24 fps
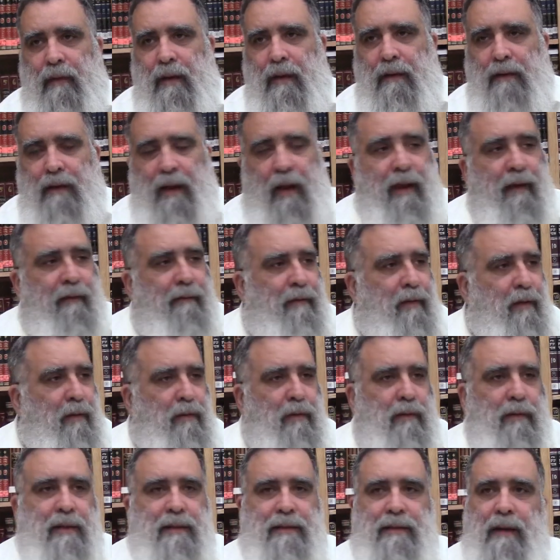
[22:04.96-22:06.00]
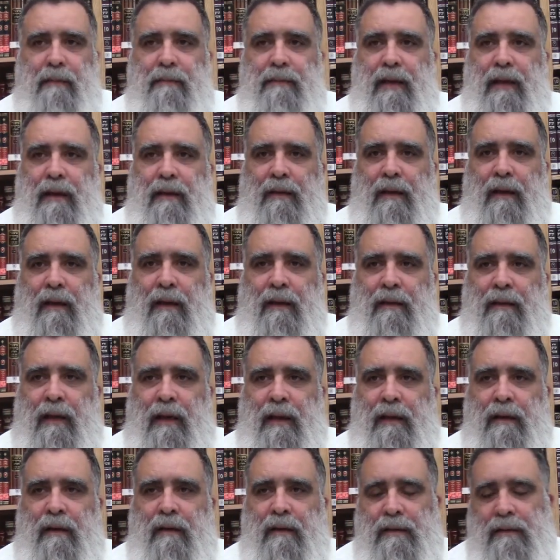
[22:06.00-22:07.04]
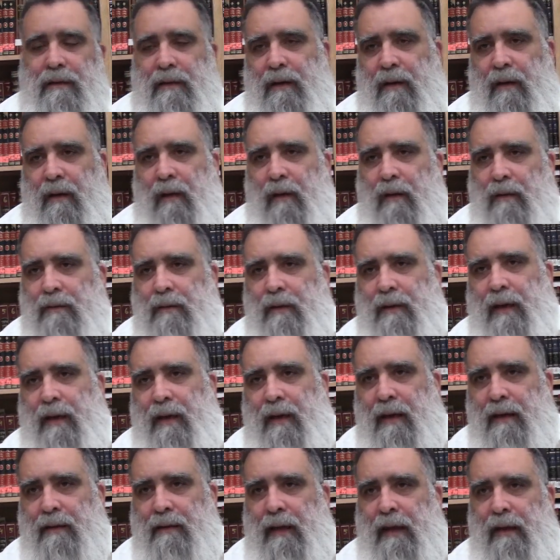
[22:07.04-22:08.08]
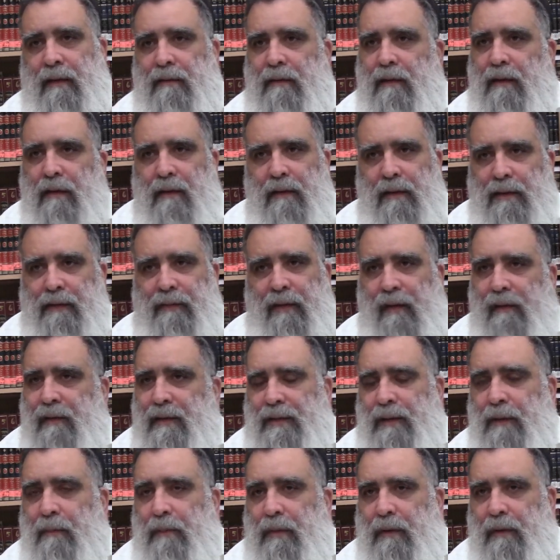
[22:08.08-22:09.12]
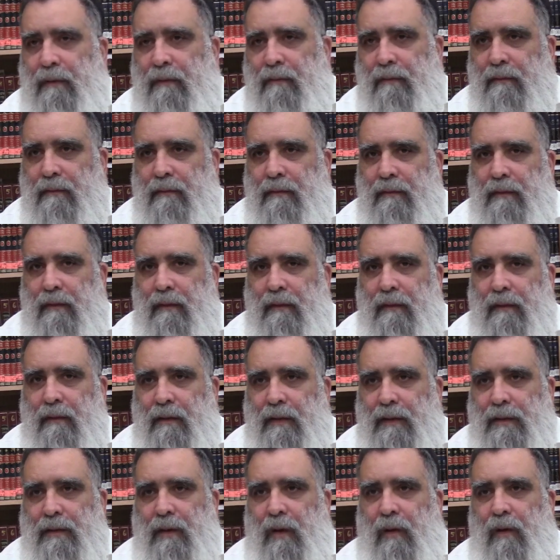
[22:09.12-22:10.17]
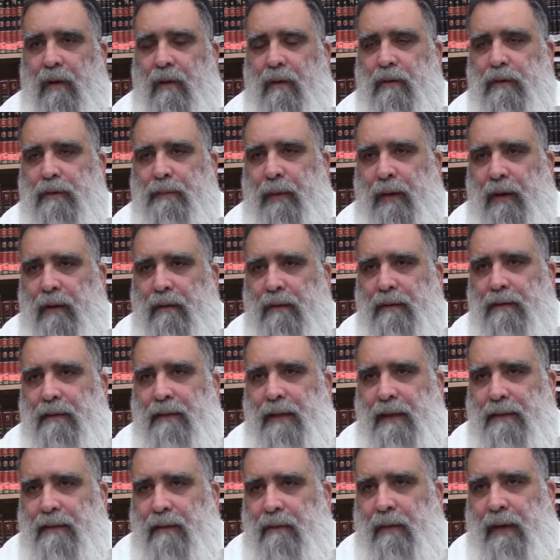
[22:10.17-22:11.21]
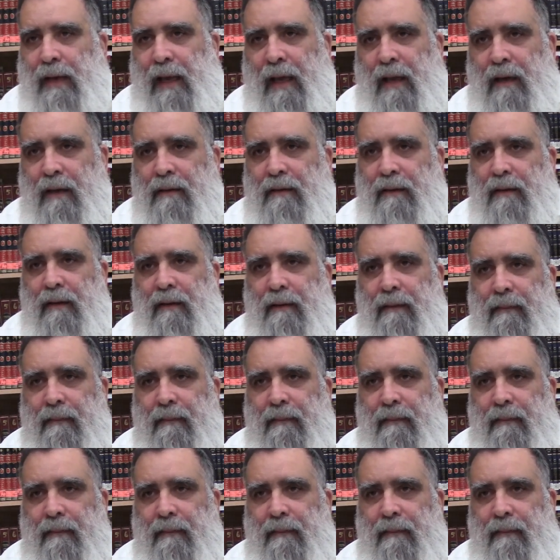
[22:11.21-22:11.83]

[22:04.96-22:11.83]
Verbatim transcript: Now, if you do the same thing in the land of Israel, you're going to also get kicked out. It's very simple. There's no hocus pocus. That's a reality.